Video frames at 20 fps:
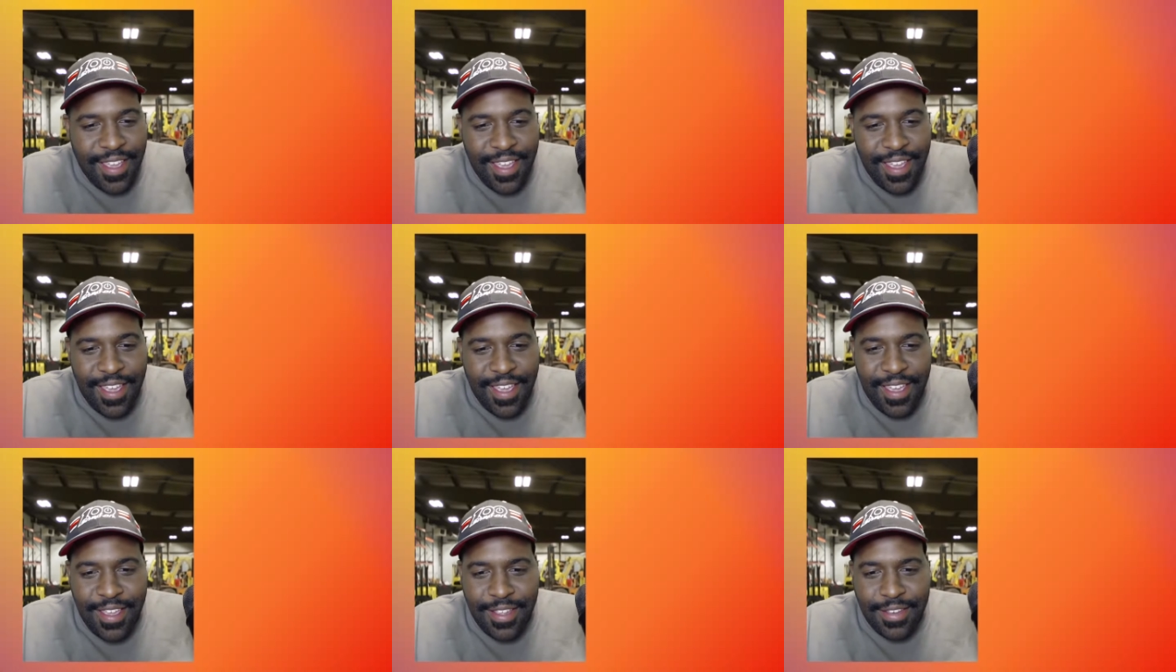
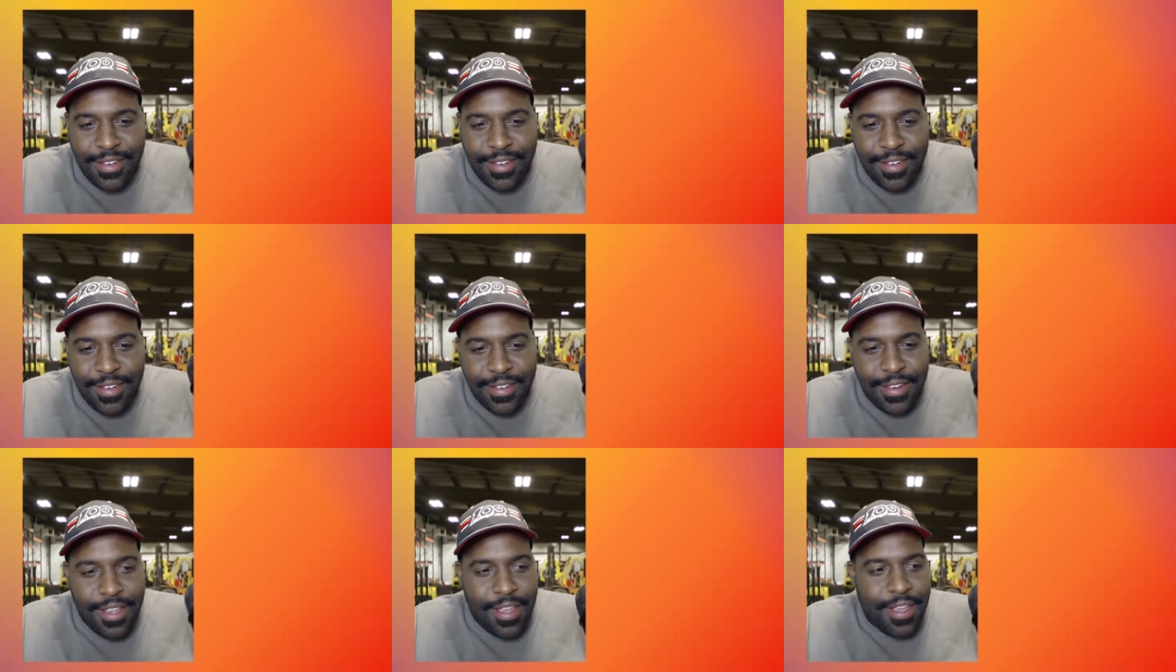and
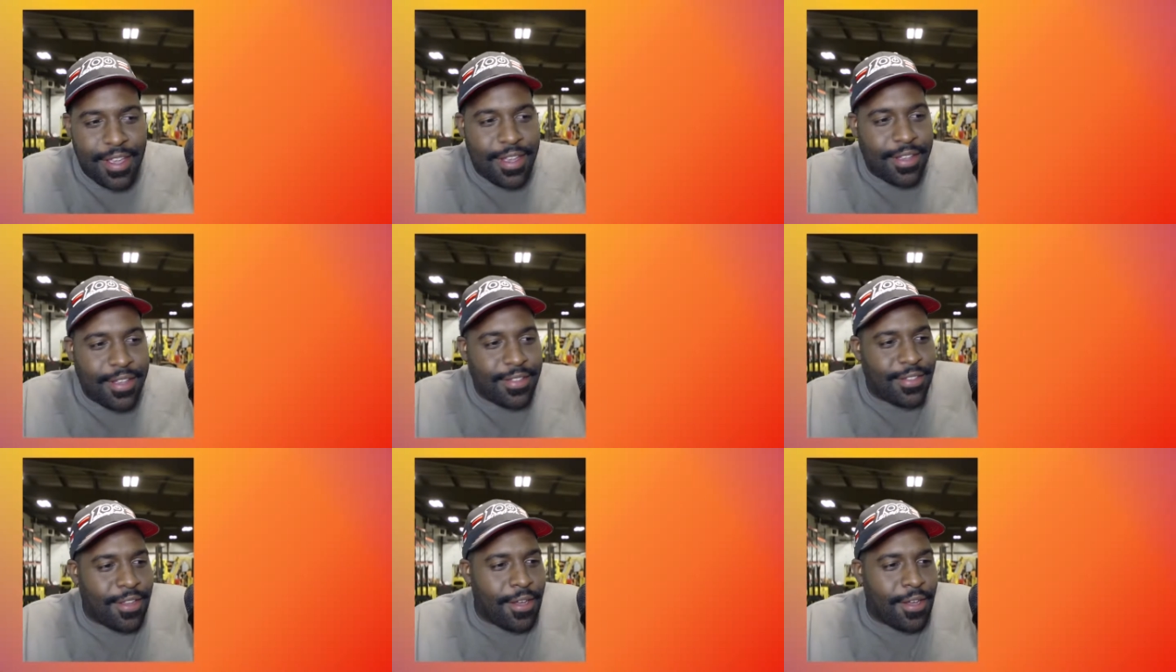
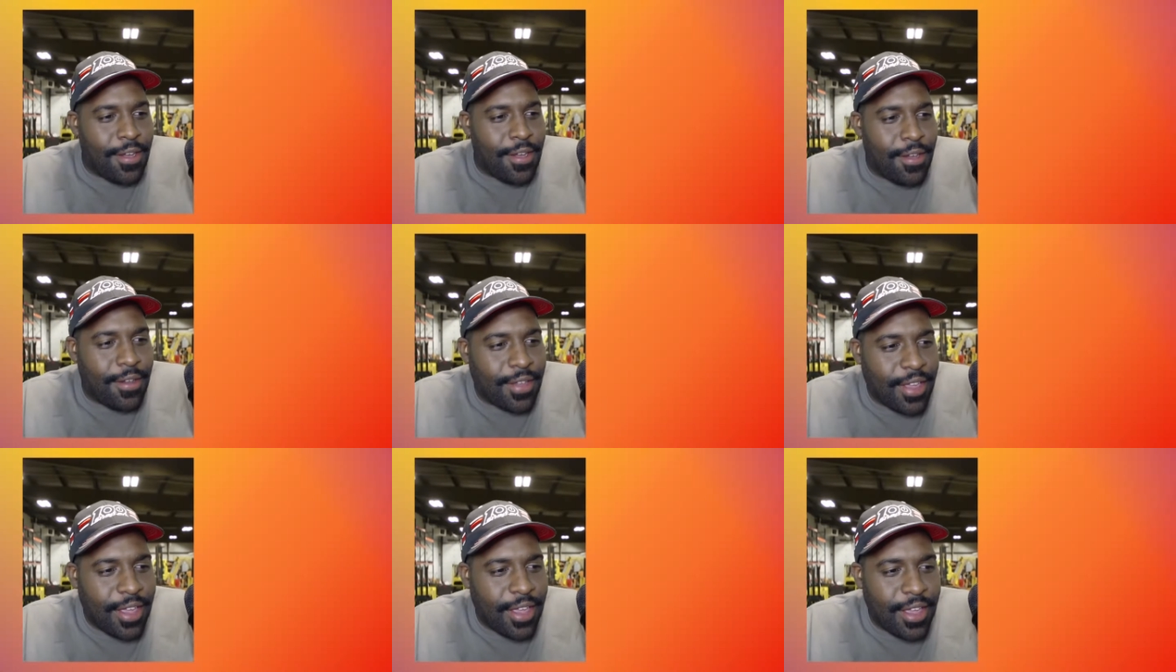
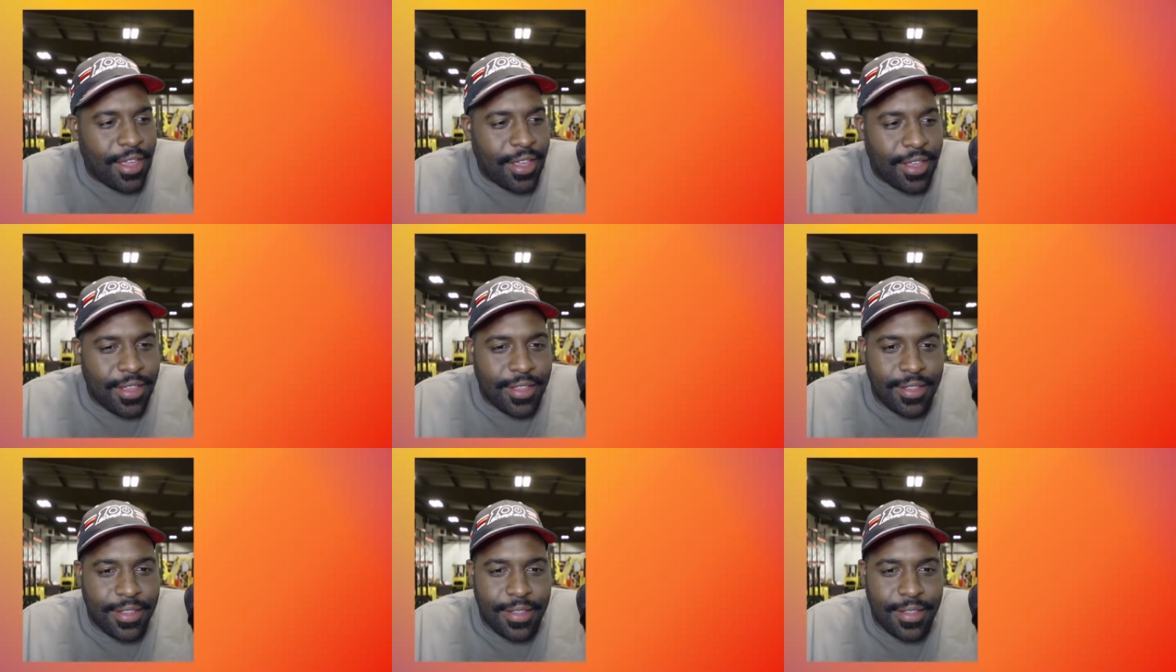talking.